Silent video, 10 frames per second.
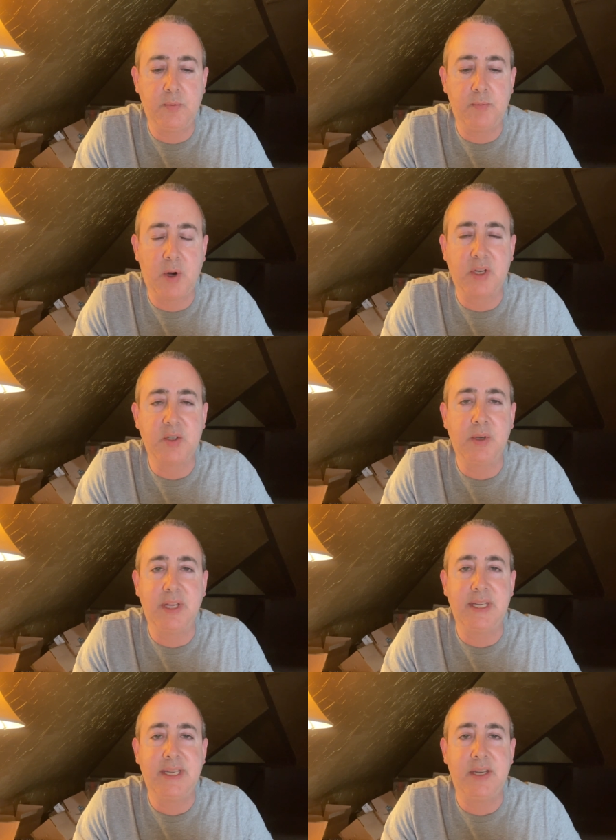Marcus
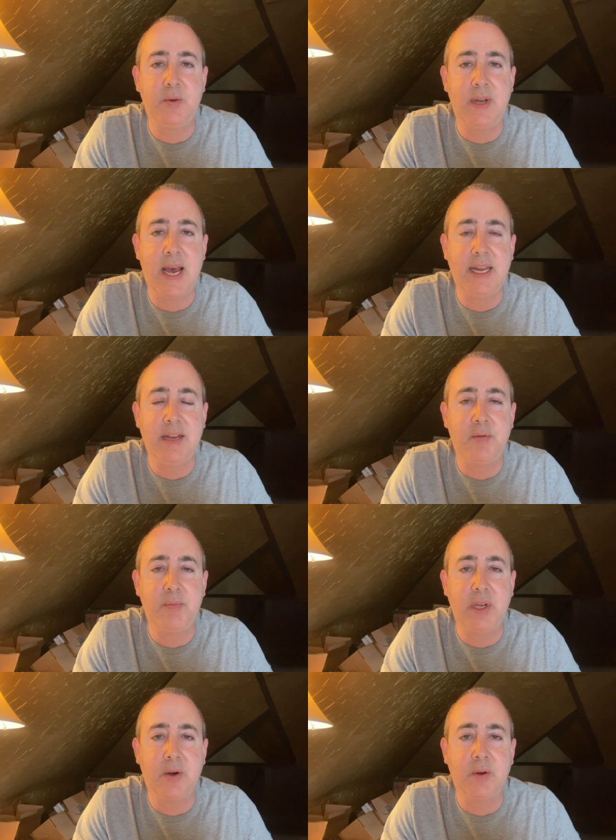Aurelius said, do not even
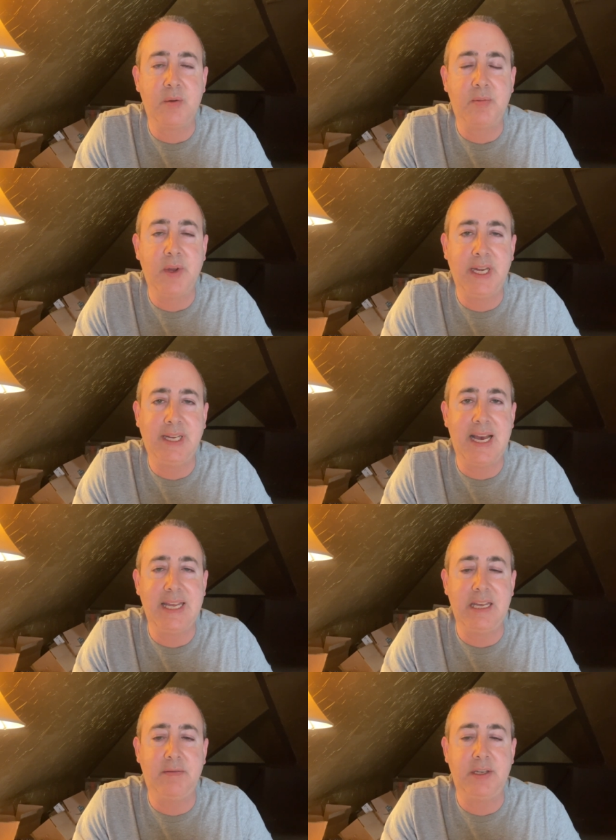be heard complaining, not
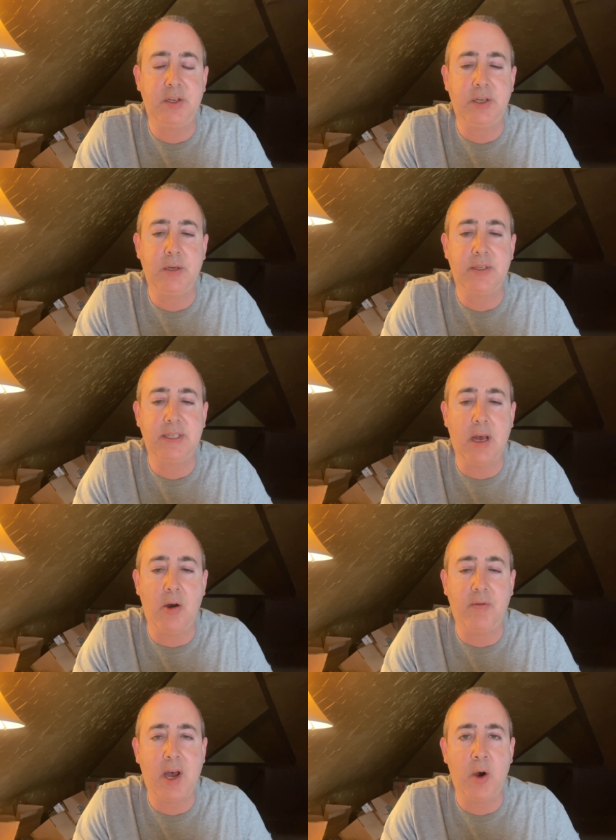even to
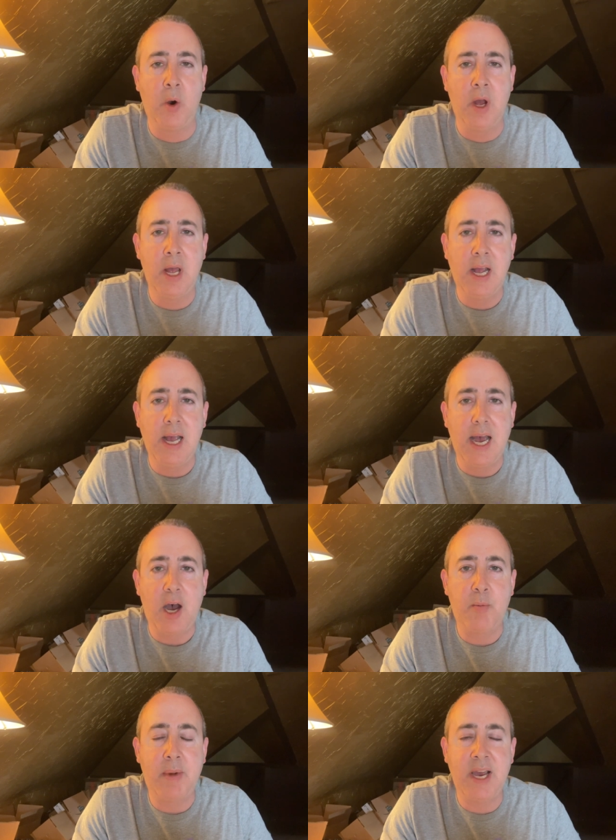yourself. How
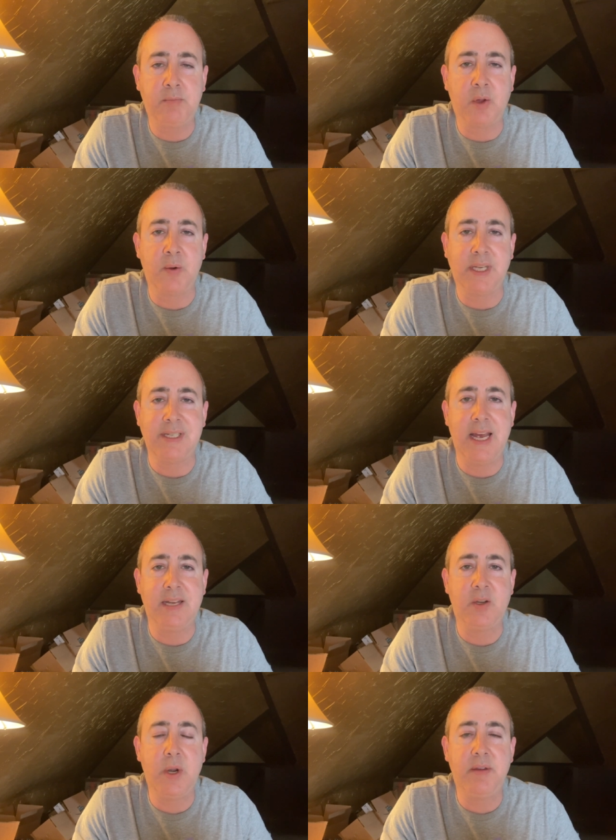mind-blowing is
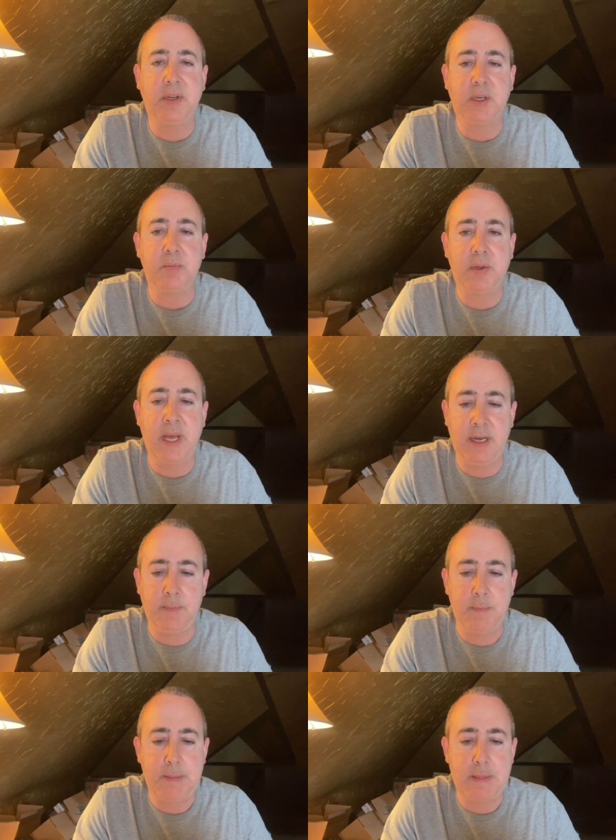that? Don't even complain
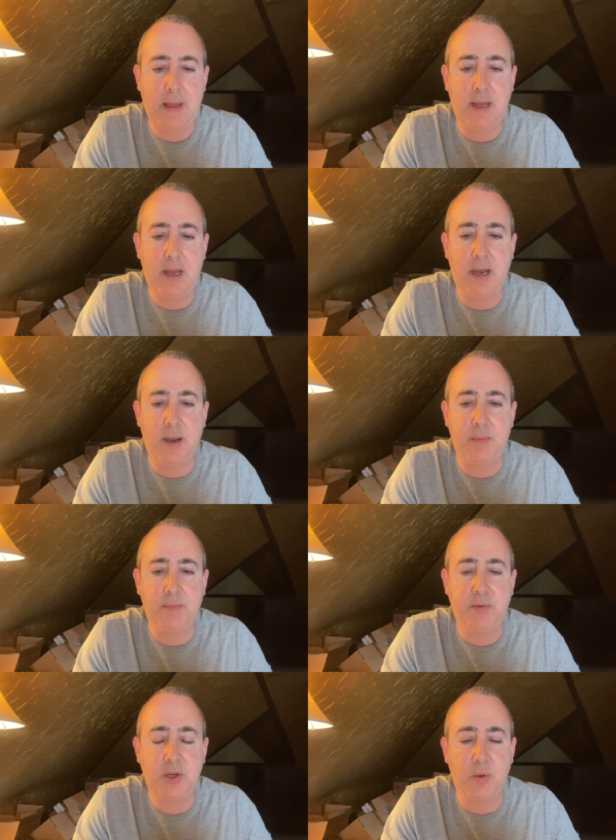
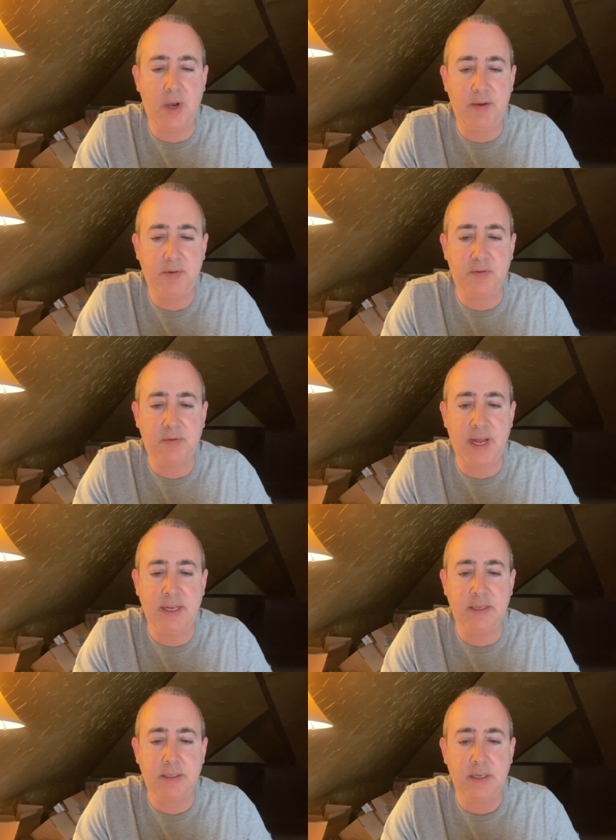to your wife, your
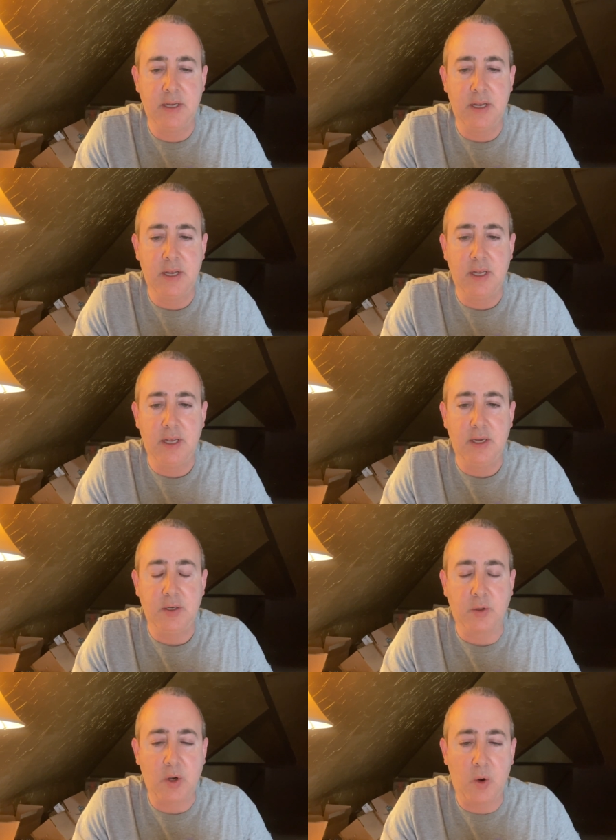friends,
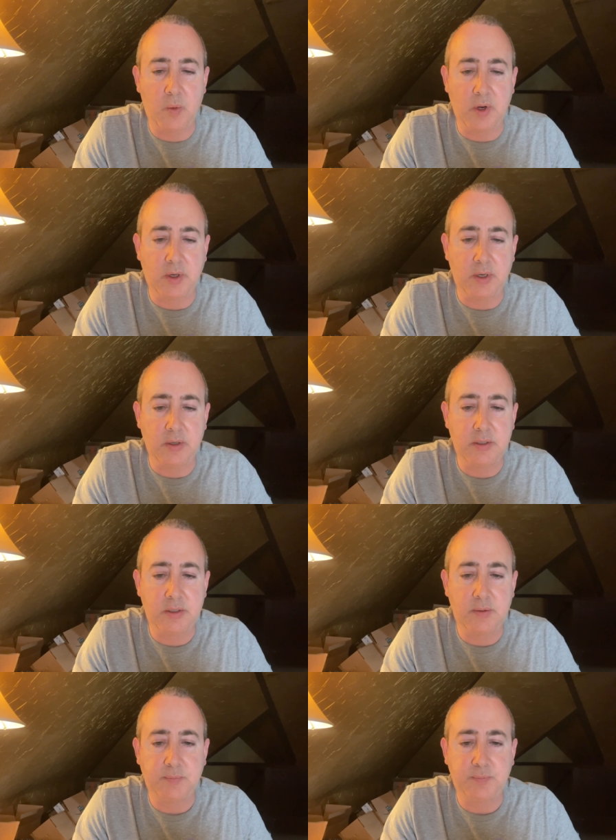your co-workers,